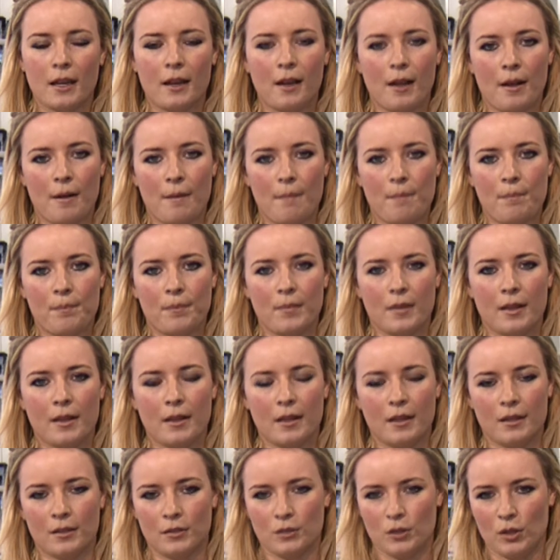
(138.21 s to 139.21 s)

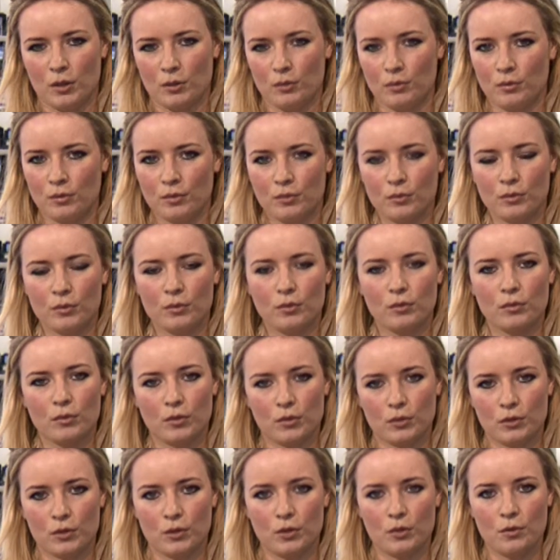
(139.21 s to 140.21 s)
and so
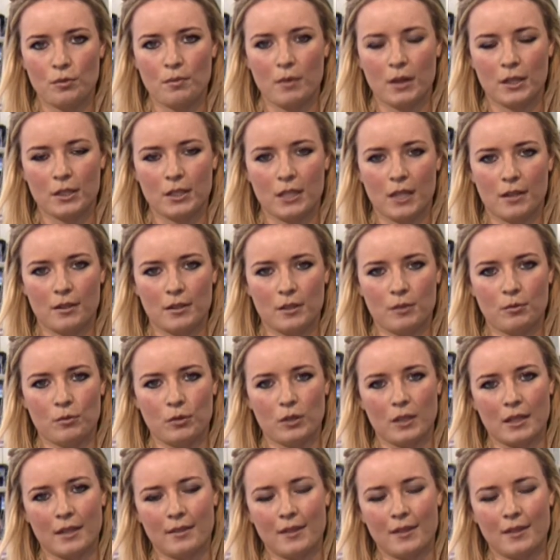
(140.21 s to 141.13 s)
not too much out this morning.